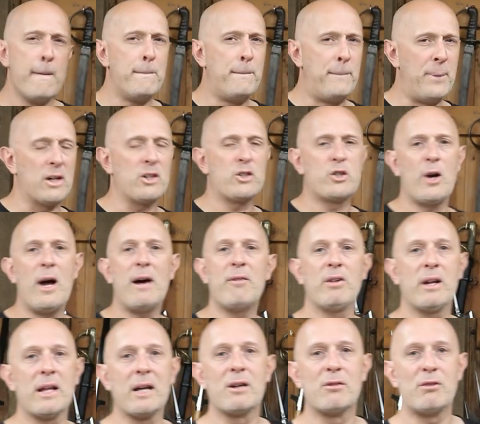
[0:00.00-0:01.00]
But
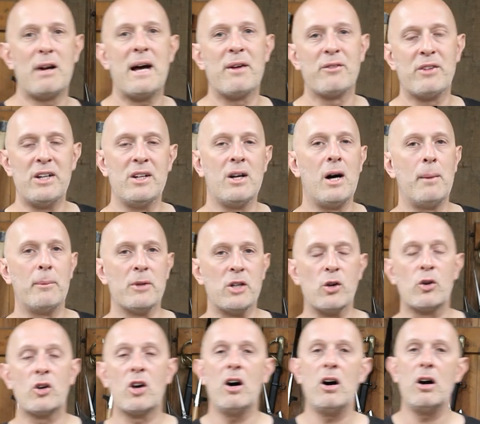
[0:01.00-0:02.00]
traveling around in armor,
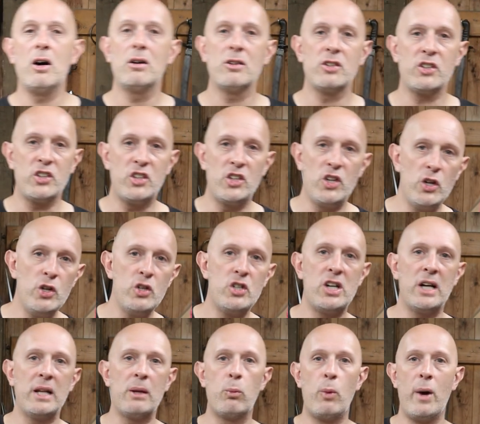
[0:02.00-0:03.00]
you can't
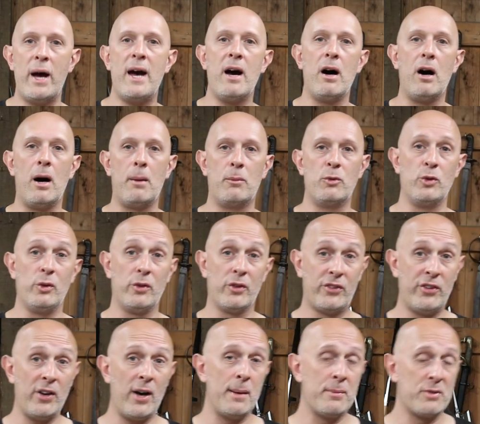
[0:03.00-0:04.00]
usually wear armor all
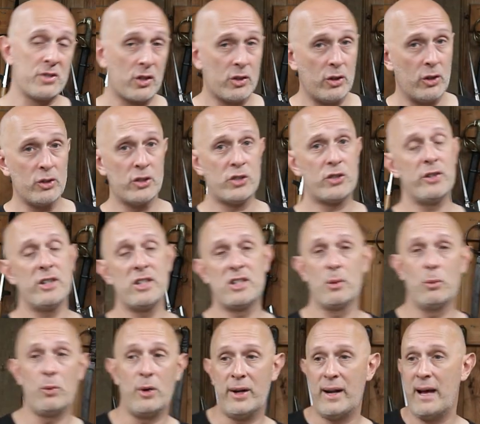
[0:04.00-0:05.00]
the time. So, contrary
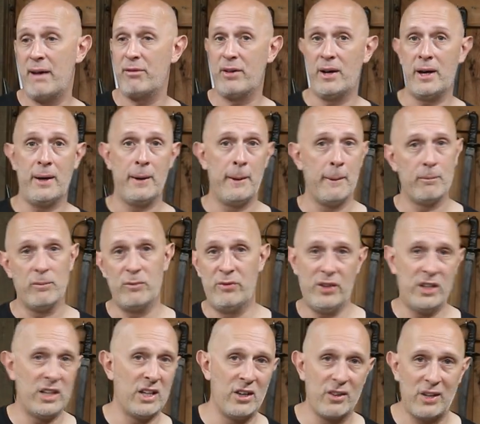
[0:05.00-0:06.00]
to whatever
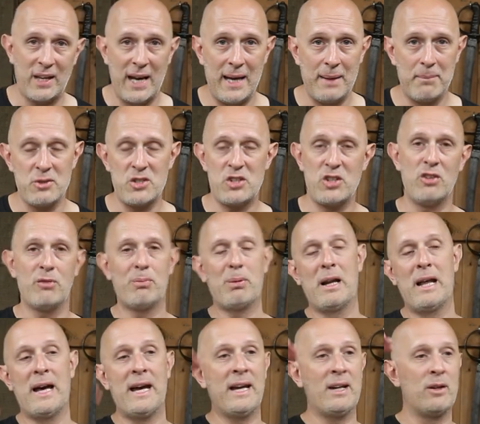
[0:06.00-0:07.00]
video games you've
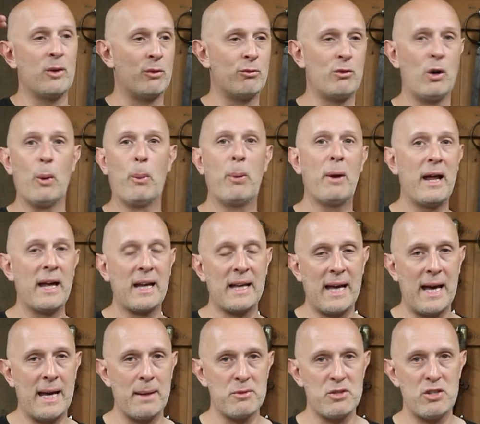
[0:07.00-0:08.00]
played or role playing
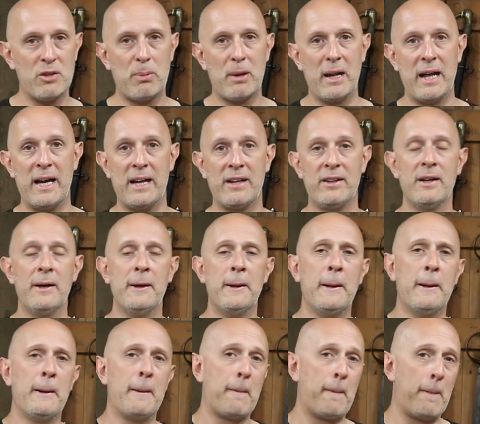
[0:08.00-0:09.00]
games you played,
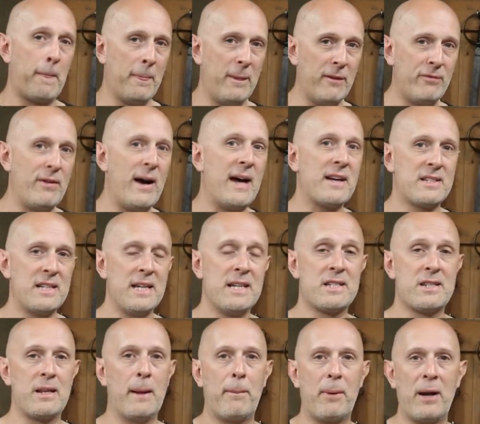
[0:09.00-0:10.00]
the fact
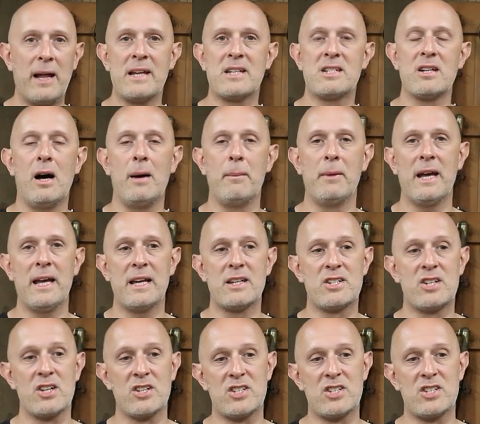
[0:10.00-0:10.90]
is that plate armor is